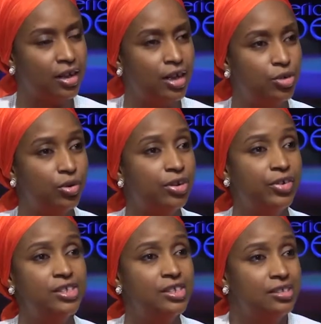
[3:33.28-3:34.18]
and you
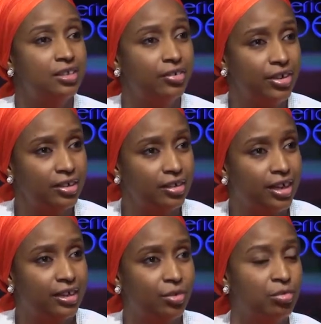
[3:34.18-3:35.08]
agree to
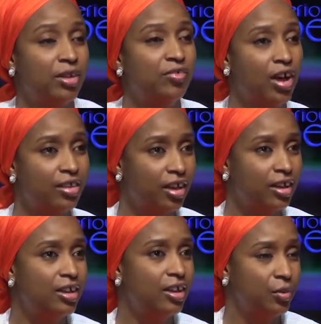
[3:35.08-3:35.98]
disagree. Like with my
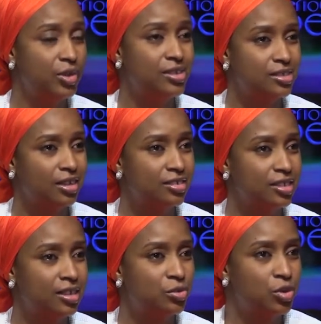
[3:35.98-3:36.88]
father, we
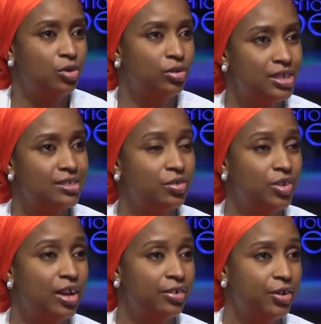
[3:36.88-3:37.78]
discuss things. We don't
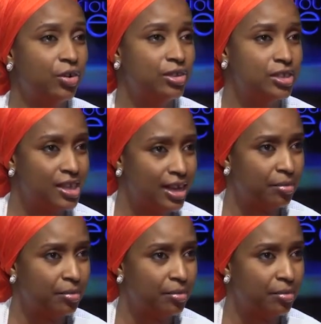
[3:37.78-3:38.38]
necessarily agree all the